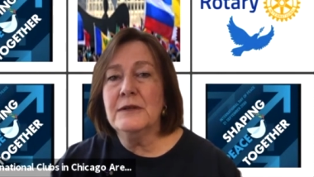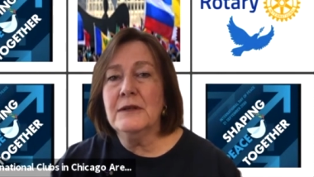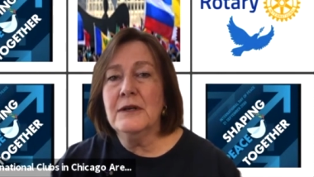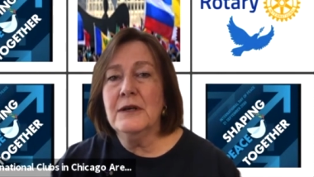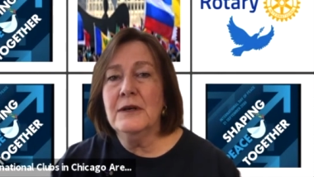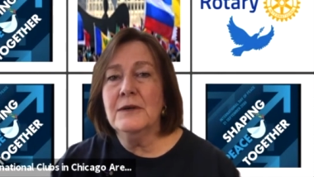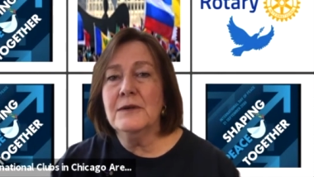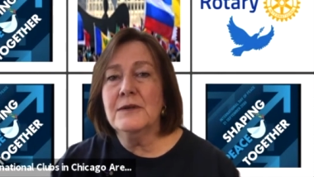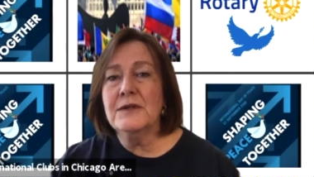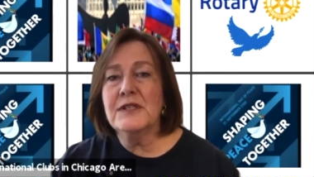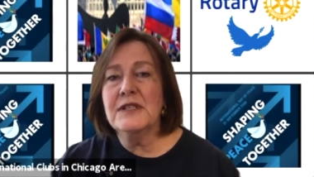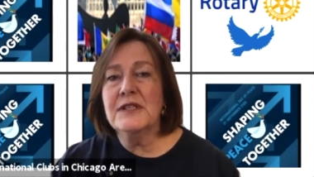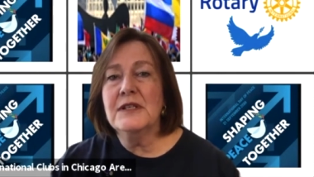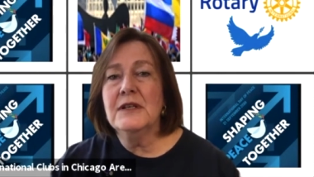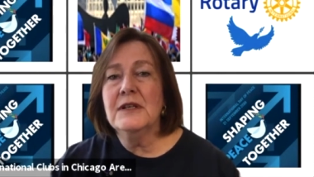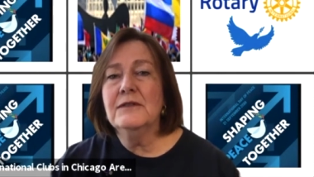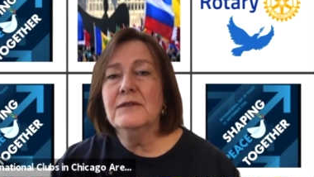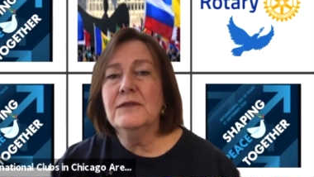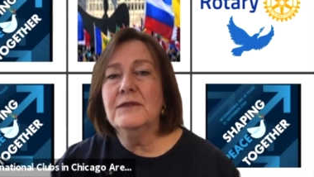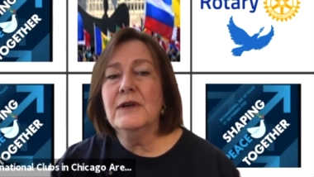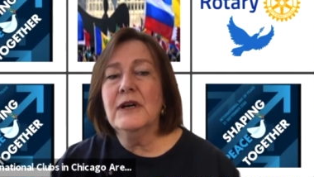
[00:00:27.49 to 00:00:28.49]
coats
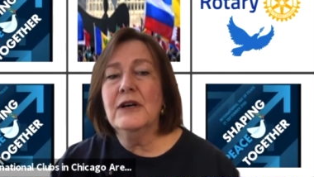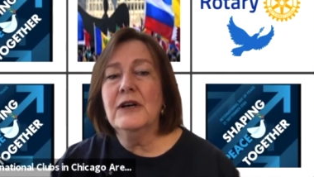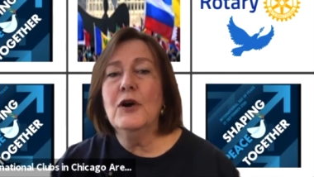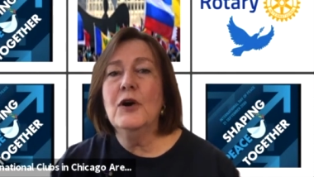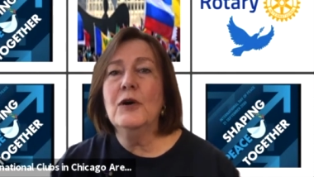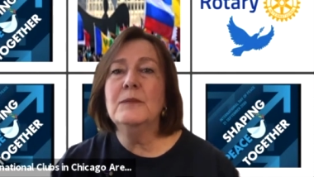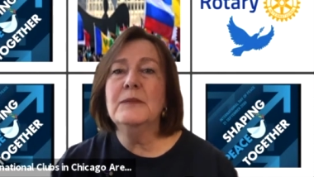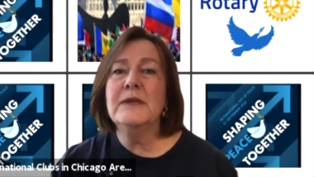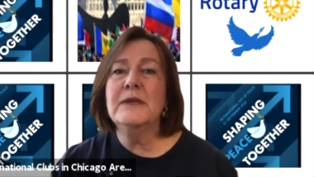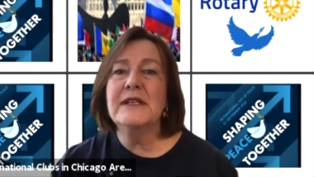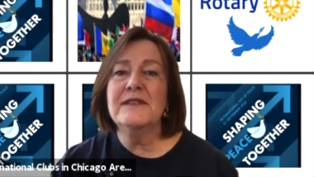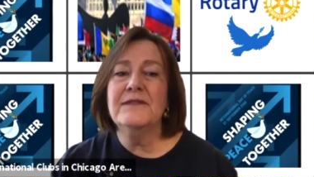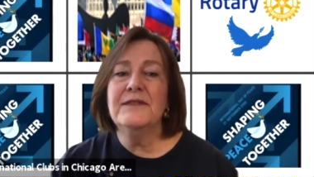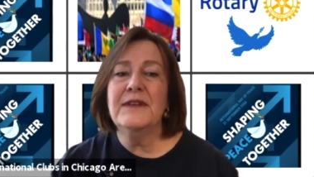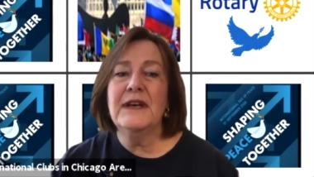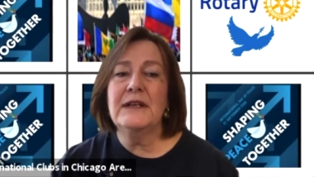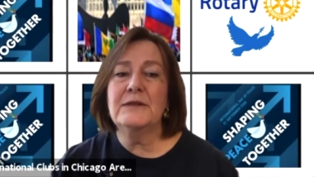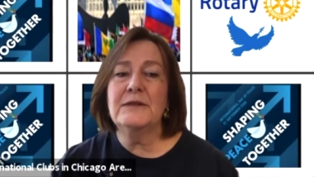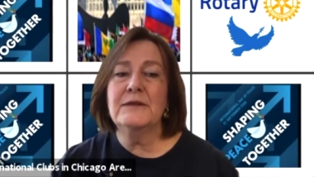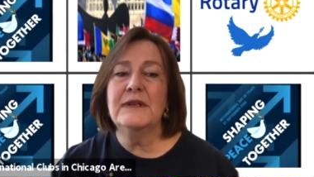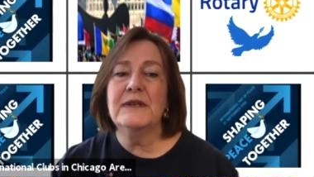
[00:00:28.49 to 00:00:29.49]
for our homeless
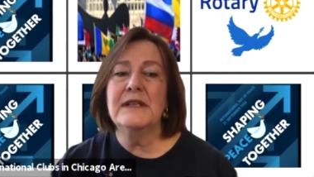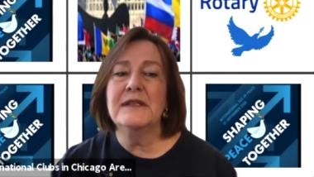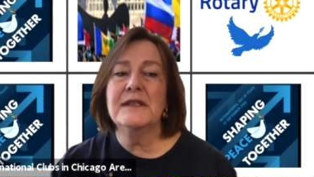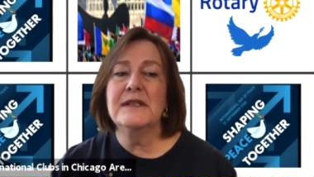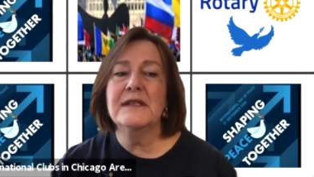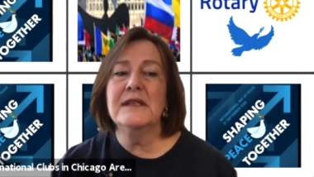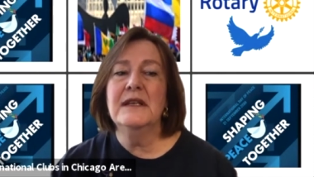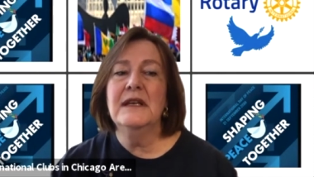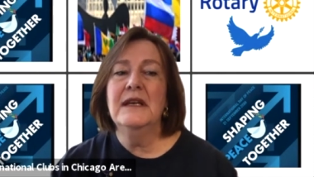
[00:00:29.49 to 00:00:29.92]
veterans